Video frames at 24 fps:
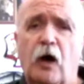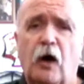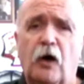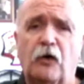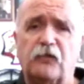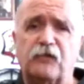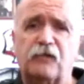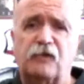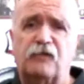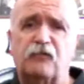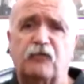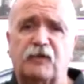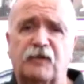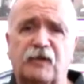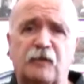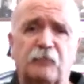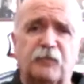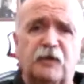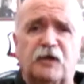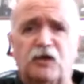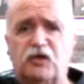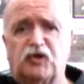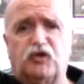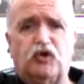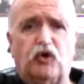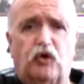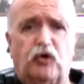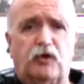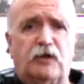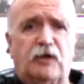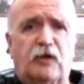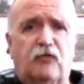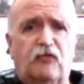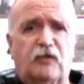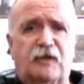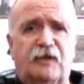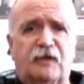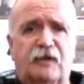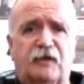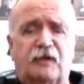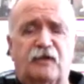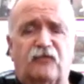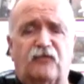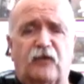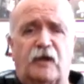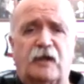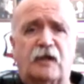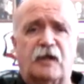Others will simply turn their wrist and
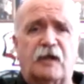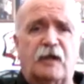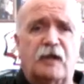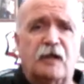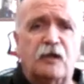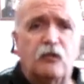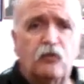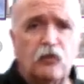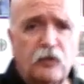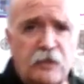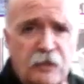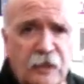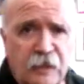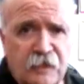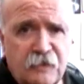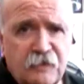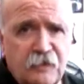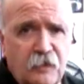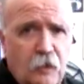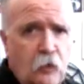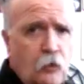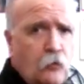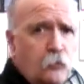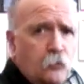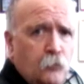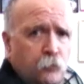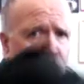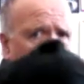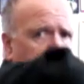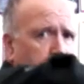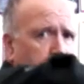striking inward like so.